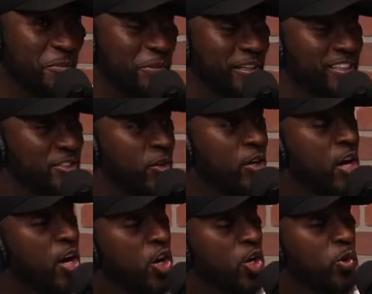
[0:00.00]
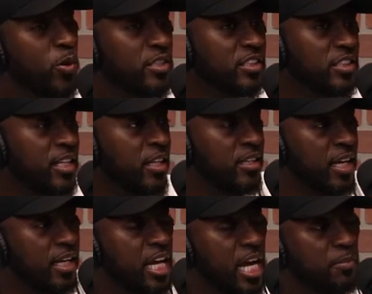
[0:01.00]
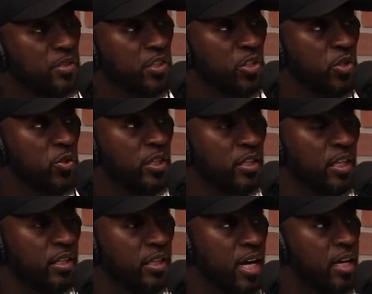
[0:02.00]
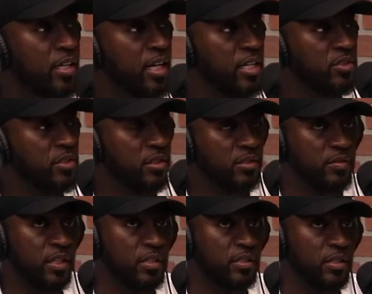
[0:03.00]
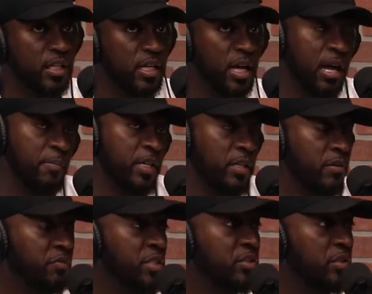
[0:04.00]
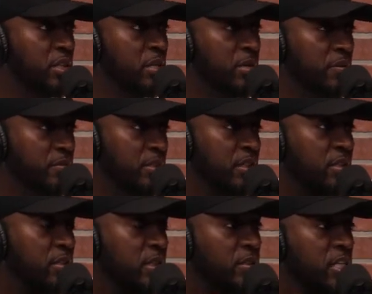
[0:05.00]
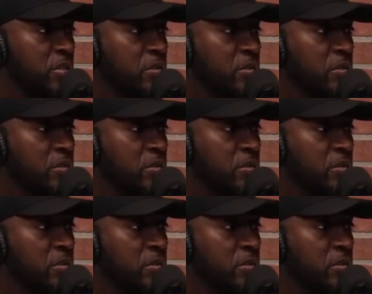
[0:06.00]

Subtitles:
to play. So who was it that came to you and kind of got you to, convinced you to come out for the Gray